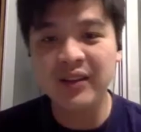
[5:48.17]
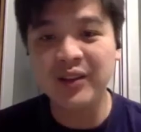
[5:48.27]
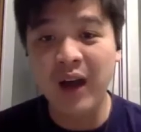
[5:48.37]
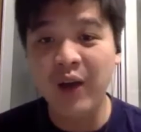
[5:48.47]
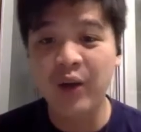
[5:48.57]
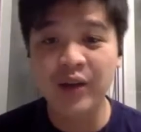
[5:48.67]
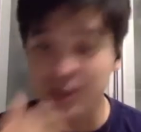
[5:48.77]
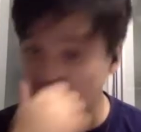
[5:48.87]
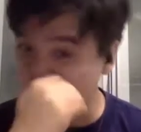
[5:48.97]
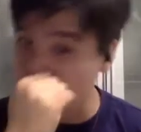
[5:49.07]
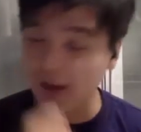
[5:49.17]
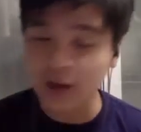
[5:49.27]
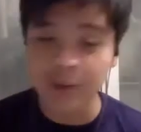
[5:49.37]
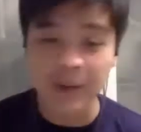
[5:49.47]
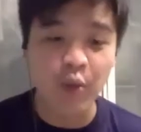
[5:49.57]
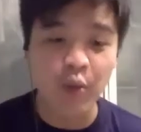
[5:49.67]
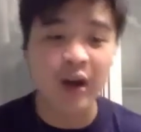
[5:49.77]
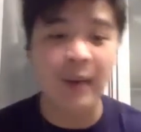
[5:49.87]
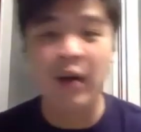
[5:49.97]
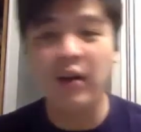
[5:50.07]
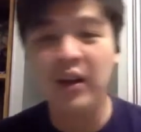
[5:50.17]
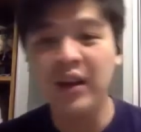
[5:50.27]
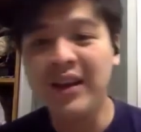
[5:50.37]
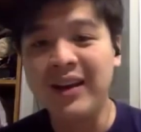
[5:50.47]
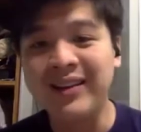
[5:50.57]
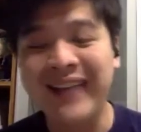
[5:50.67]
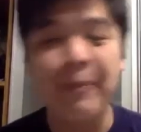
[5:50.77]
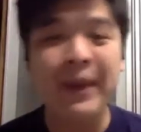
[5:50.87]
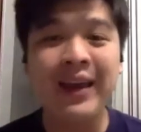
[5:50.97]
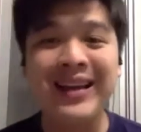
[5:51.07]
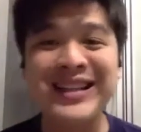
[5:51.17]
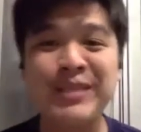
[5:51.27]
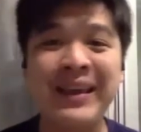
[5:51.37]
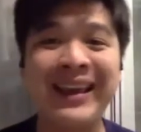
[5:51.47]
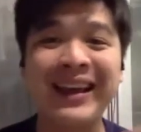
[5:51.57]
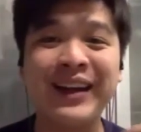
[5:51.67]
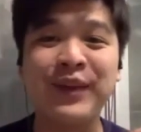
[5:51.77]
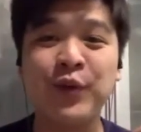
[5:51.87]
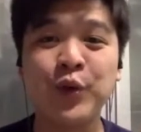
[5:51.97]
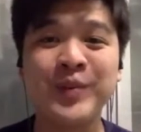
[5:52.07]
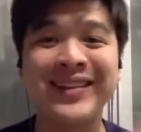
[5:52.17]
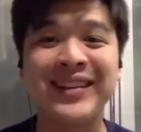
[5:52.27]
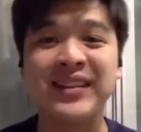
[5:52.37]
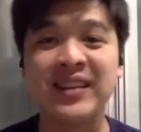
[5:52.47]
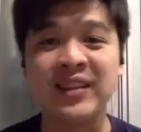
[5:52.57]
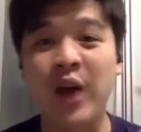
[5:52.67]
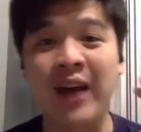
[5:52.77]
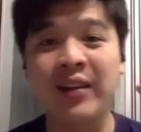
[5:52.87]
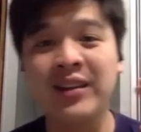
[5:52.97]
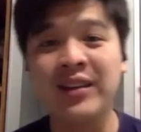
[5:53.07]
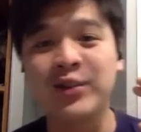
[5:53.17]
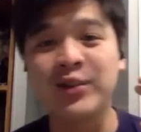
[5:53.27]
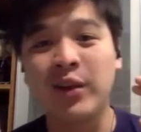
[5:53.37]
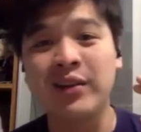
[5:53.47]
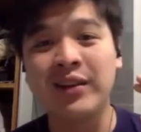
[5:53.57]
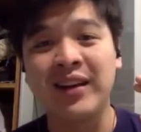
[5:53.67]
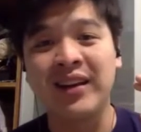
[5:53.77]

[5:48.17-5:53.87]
I will share a little bit more about typing and speaking in full sentences. So I think this is one thing that